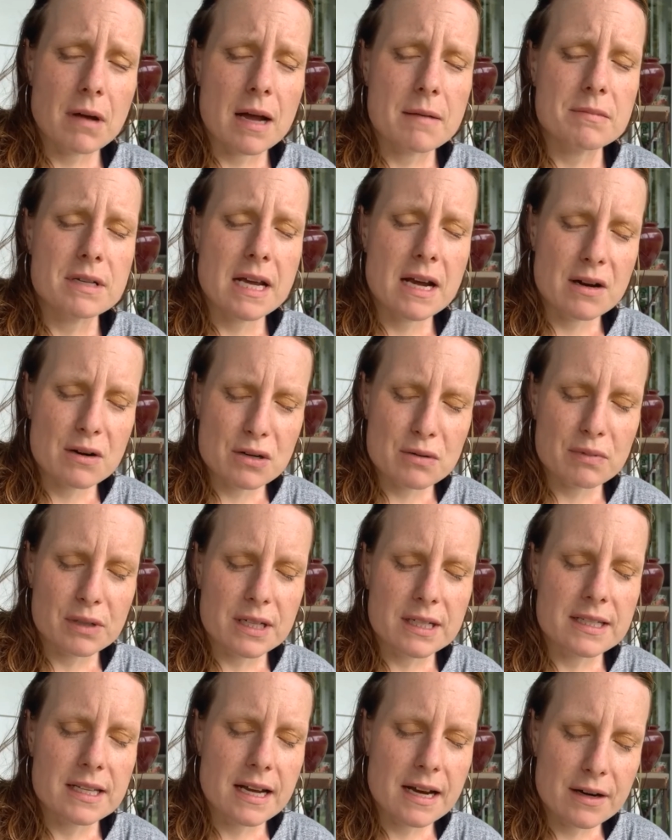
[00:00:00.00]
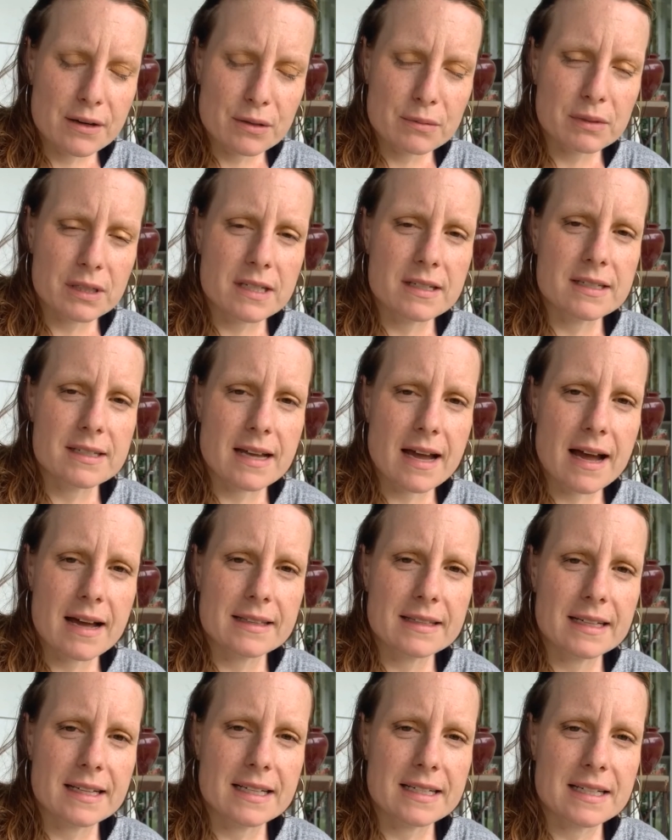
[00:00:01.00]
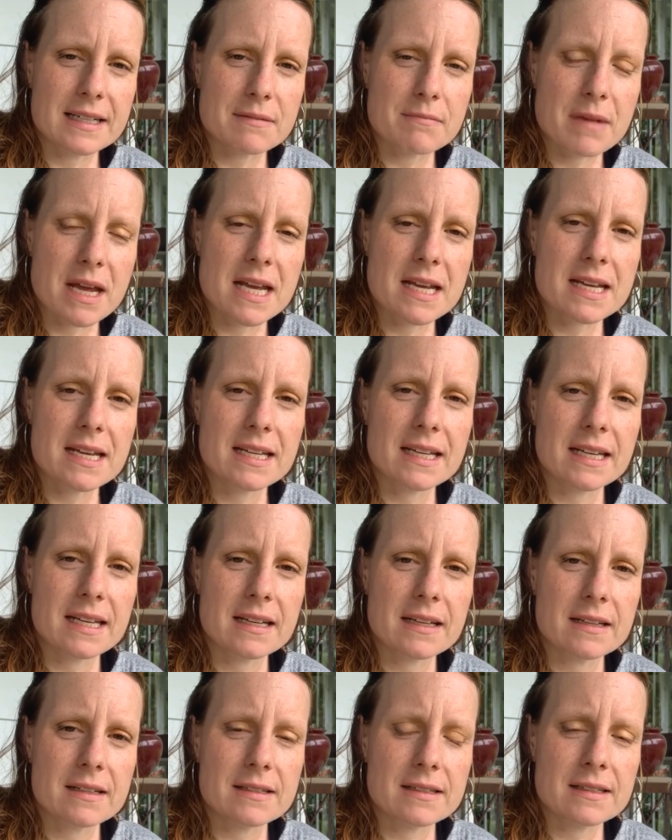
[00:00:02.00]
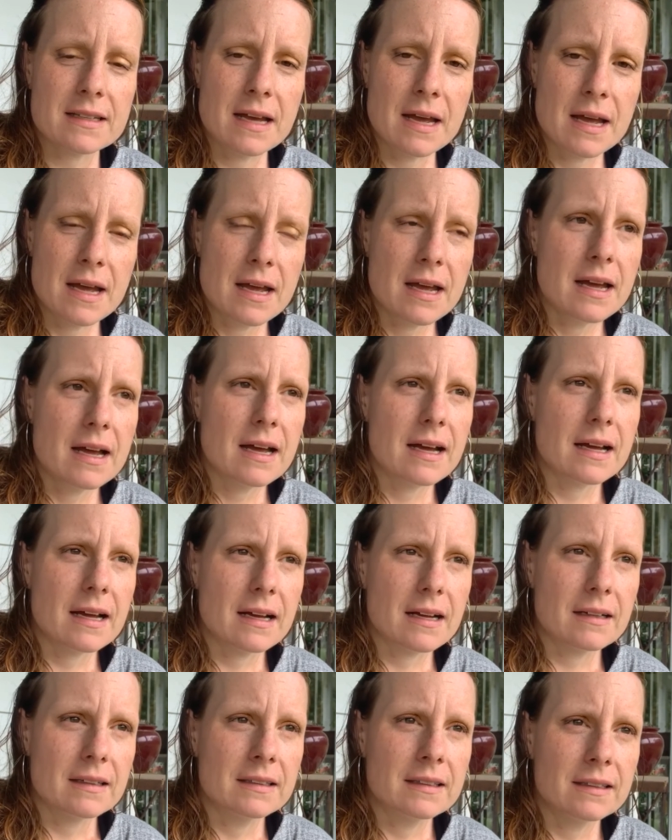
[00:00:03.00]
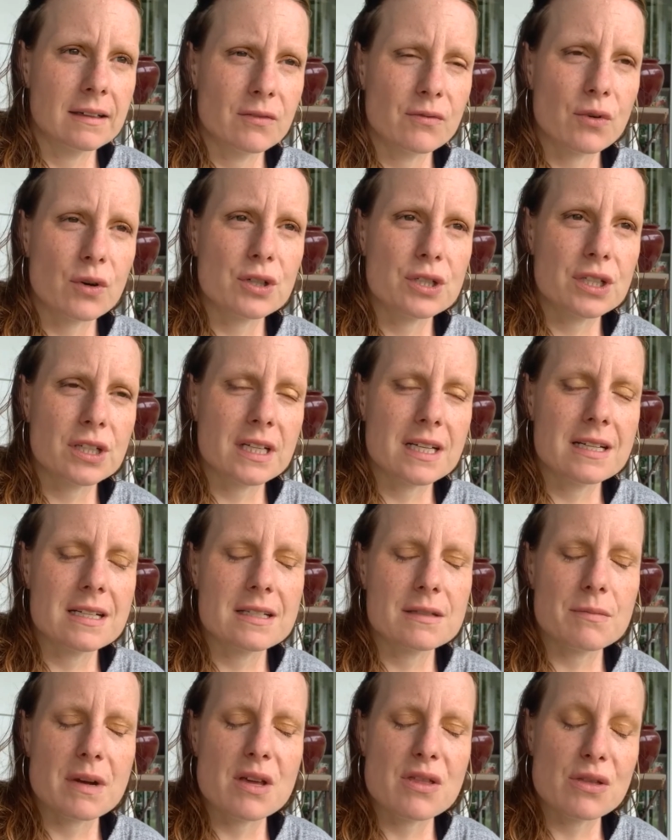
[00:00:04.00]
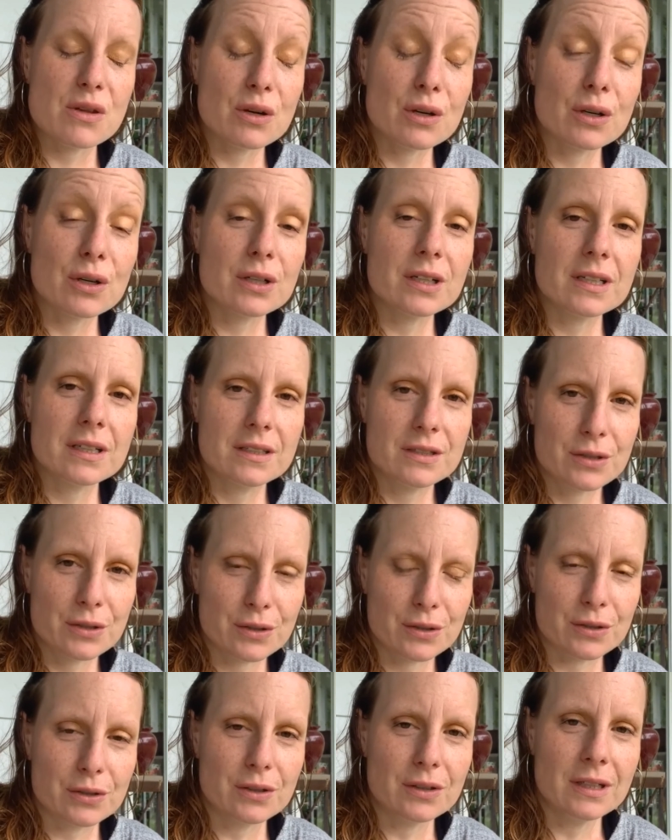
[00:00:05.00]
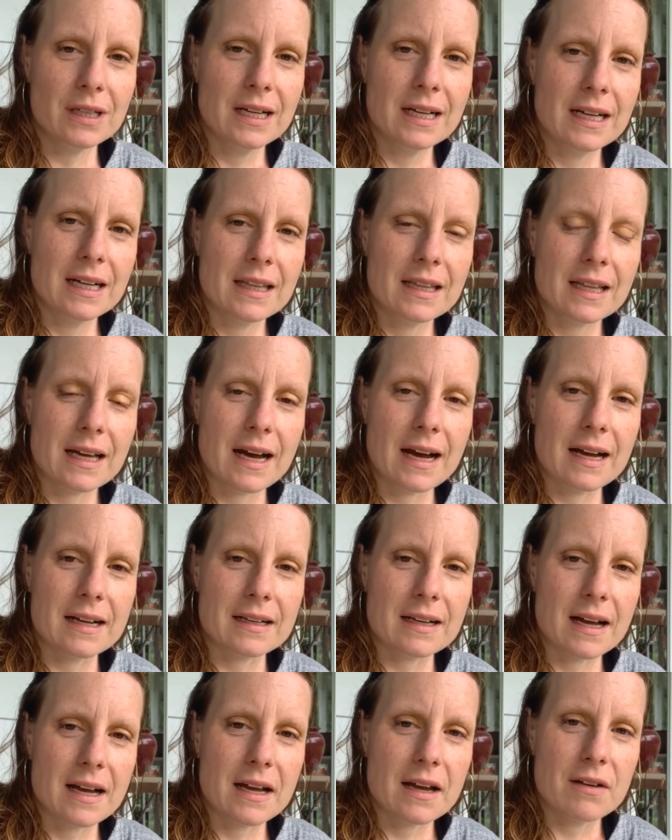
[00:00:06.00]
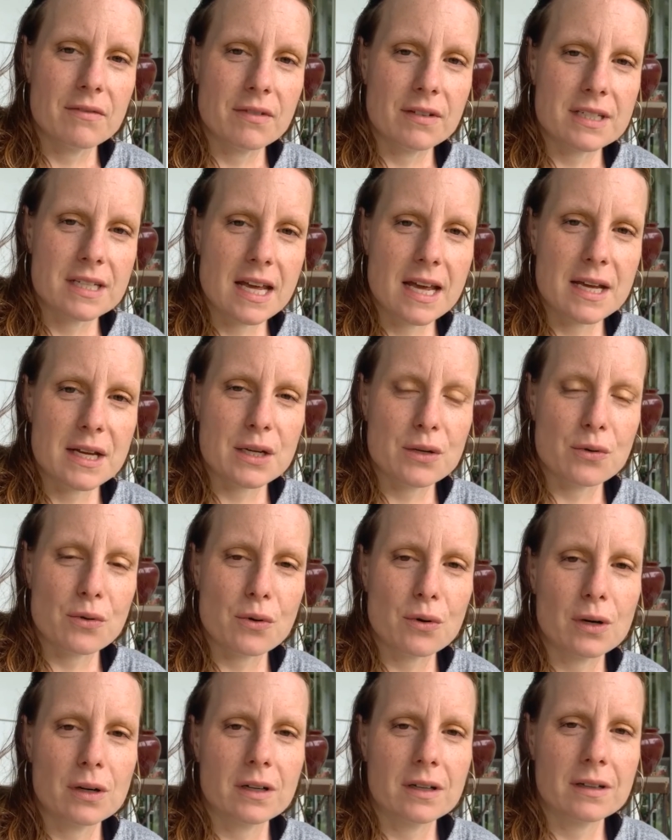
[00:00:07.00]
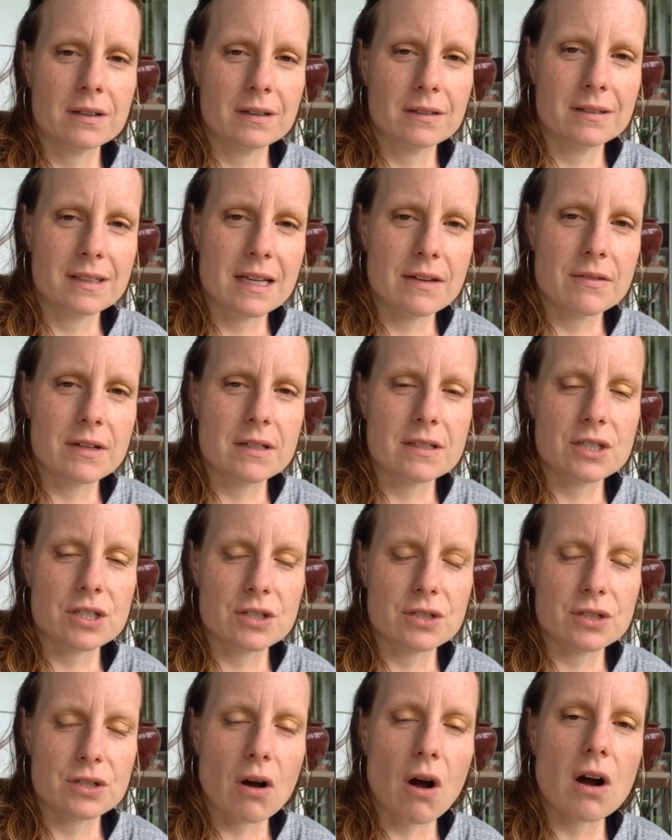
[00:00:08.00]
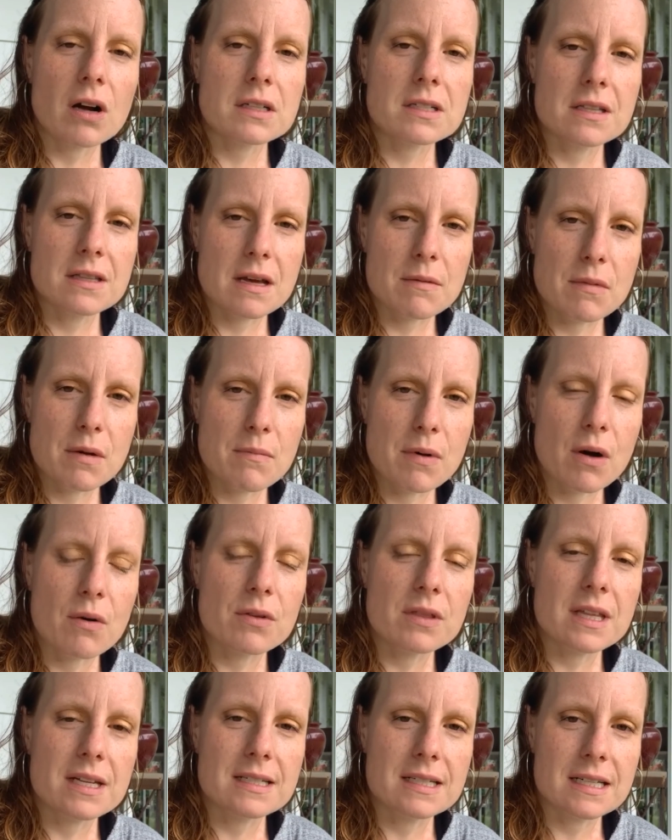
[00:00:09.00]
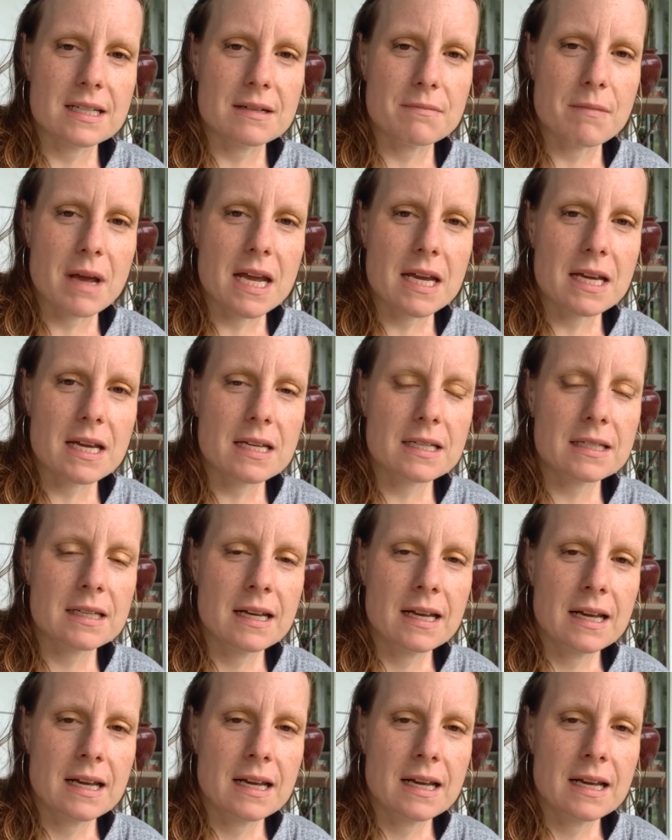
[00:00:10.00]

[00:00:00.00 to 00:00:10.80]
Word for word: I'm terribly, terribly sad that he didn't make it. It is uh, unfortunately, it is my third turtle that I have taken or even just talked to them about that didn't make it.